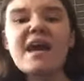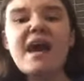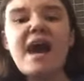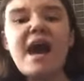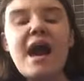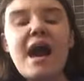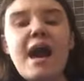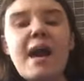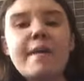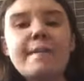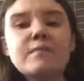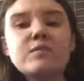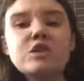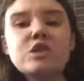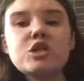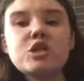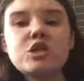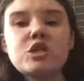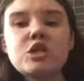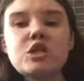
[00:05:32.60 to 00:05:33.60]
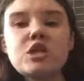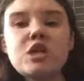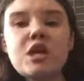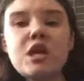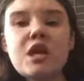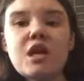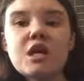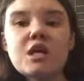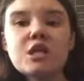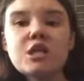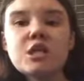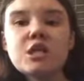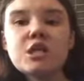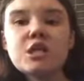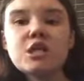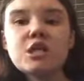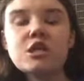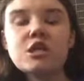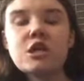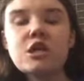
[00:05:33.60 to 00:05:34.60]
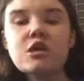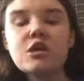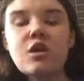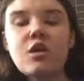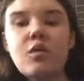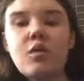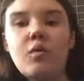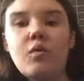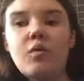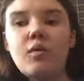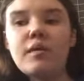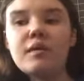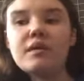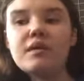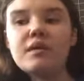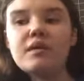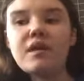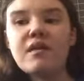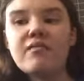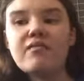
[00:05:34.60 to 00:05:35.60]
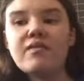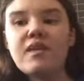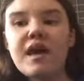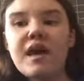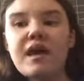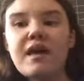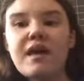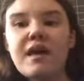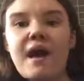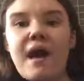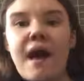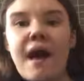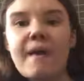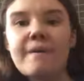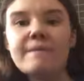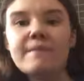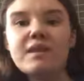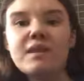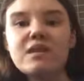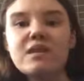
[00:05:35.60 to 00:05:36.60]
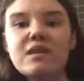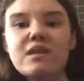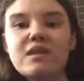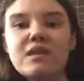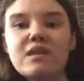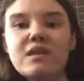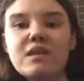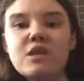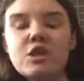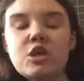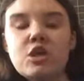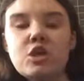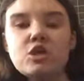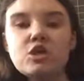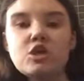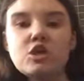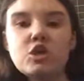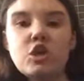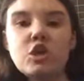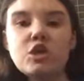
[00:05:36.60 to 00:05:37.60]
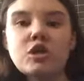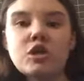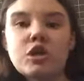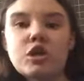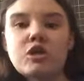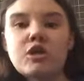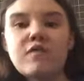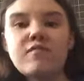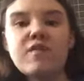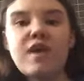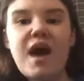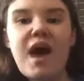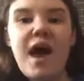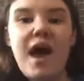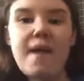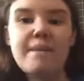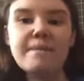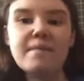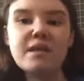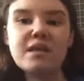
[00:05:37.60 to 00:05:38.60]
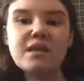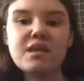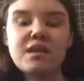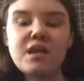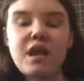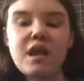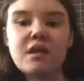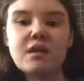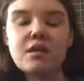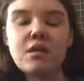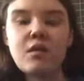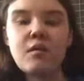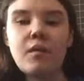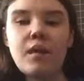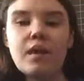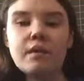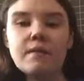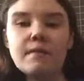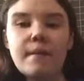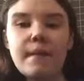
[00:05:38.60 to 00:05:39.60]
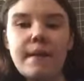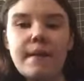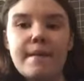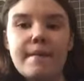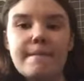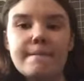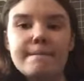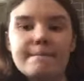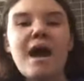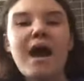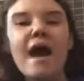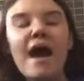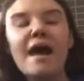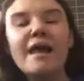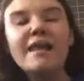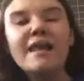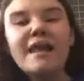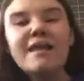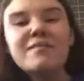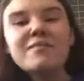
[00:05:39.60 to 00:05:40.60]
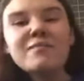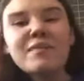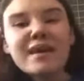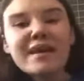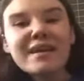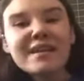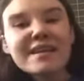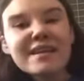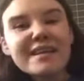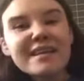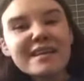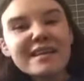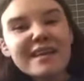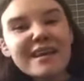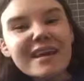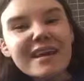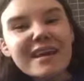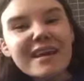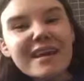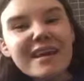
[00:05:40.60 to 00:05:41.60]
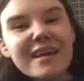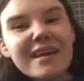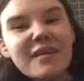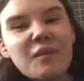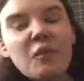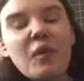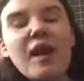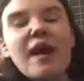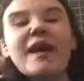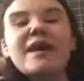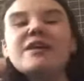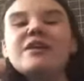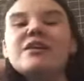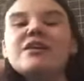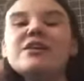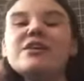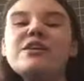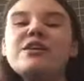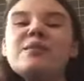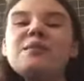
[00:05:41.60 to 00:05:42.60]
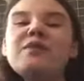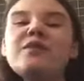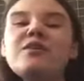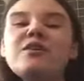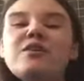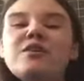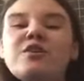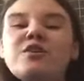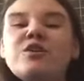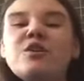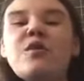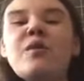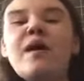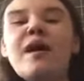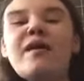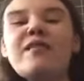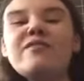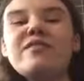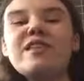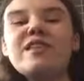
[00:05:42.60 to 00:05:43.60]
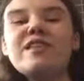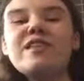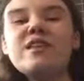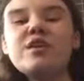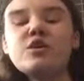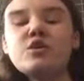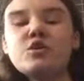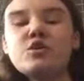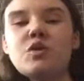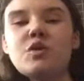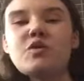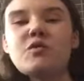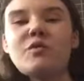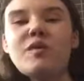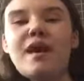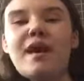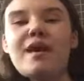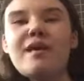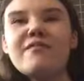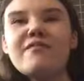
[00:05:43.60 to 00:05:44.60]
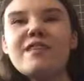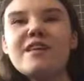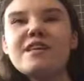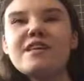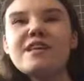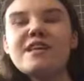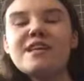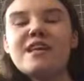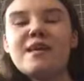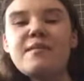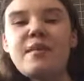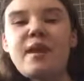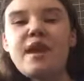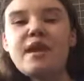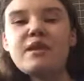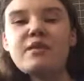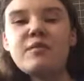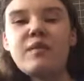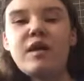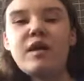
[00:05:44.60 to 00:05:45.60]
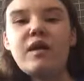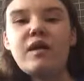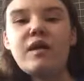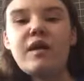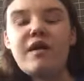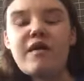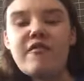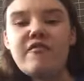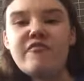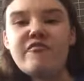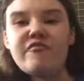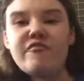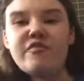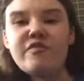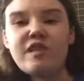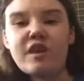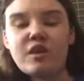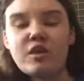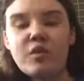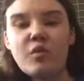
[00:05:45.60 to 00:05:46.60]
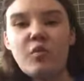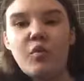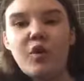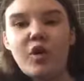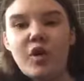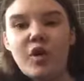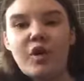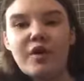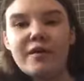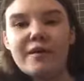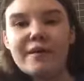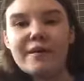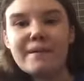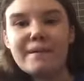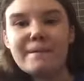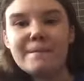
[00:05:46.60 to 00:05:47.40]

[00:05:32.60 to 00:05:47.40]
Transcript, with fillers: yeah um just it just you know stuff that happens just all the stuff that happens can go on, right? And then basically, when Jimmy tries to show off this uh, shrink ray invention he makes, well, it doesn't work.